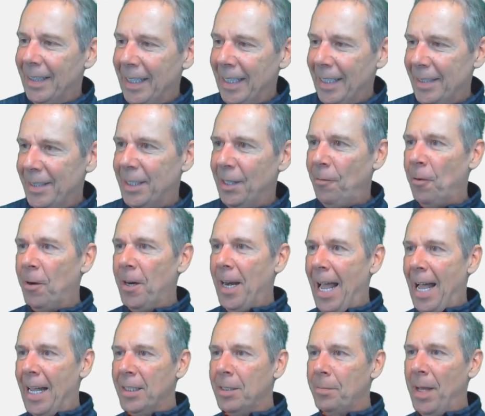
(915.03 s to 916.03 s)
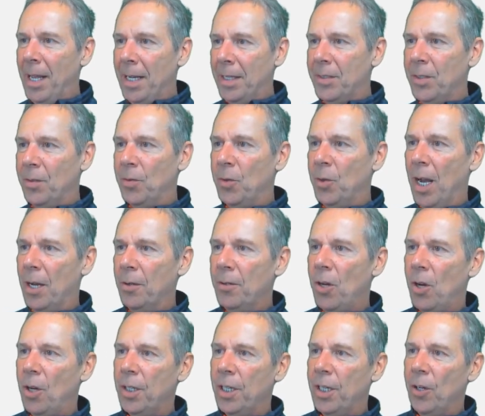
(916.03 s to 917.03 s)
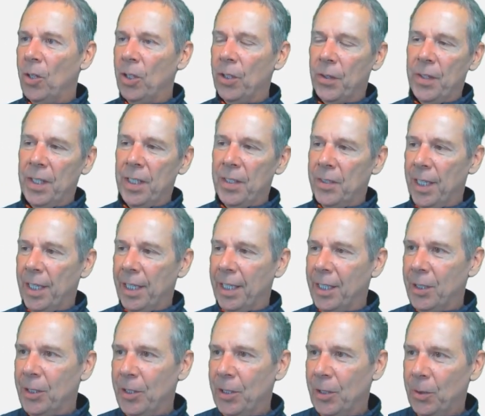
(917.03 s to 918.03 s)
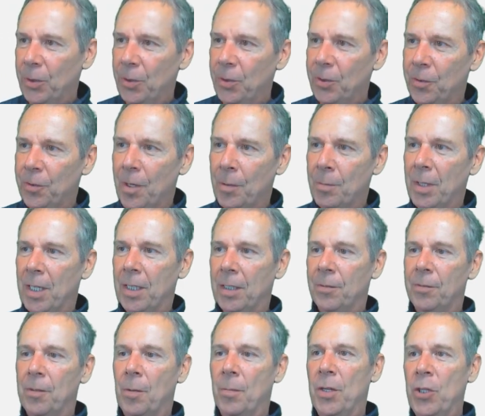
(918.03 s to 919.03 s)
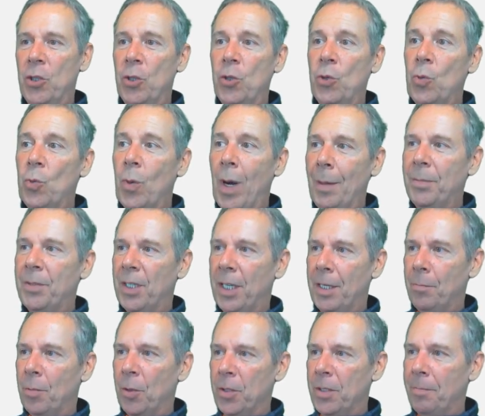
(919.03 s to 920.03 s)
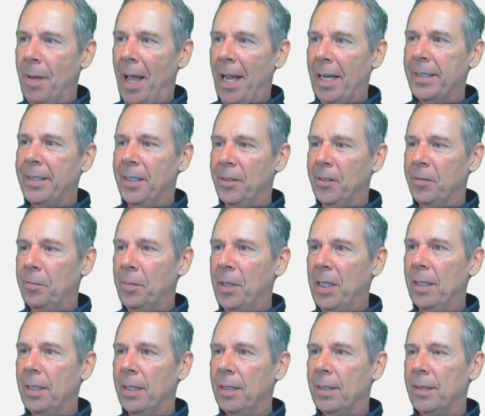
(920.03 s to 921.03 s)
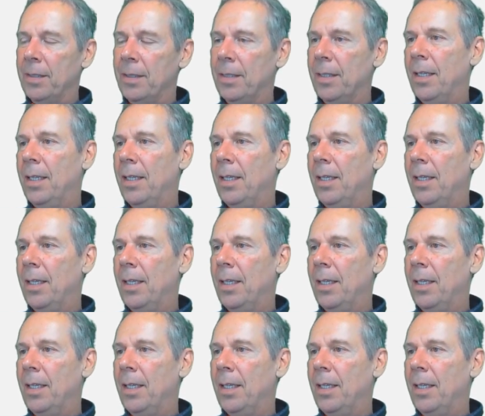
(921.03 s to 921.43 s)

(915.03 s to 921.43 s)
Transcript: these different aspects of Groundhog and all the things that it can do from a new website perspective, because